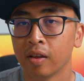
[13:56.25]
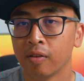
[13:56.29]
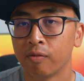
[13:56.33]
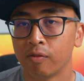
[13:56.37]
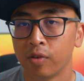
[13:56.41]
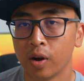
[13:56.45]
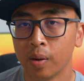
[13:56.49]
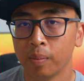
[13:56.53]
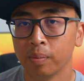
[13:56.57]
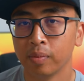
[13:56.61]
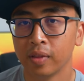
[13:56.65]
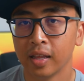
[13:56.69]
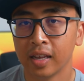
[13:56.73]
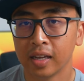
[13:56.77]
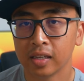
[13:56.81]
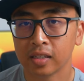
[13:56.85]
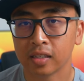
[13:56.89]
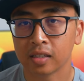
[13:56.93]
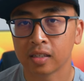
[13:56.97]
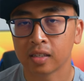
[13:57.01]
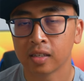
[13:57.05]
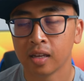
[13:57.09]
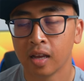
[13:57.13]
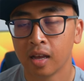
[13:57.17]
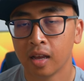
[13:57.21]
from
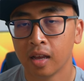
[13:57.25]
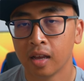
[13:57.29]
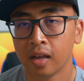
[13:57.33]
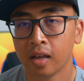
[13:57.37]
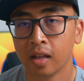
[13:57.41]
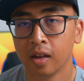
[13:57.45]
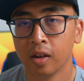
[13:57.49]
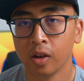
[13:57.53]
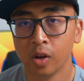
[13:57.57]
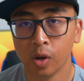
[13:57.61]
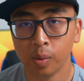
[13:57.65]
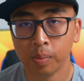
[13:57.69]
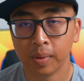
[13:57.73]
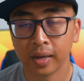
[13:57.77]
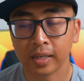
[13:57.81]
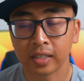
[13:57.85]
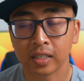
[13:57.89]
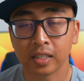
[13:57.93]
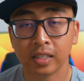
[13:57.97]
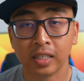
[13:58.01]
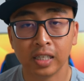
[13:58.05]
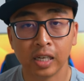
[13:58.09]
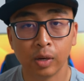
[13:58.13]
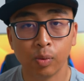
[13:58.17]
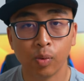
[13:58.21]
this
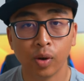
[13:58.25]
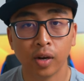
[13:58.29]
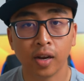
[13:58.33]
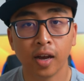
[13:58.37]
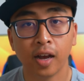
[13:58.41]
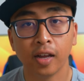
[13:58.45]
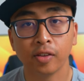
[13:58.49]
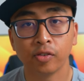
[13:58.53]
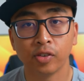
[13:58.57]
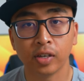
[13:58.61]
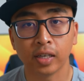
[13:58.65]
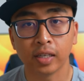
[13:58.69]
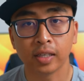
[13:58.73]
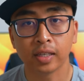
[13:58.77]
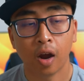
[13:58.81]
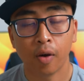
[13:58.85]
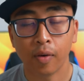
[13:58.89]
Lumix G100.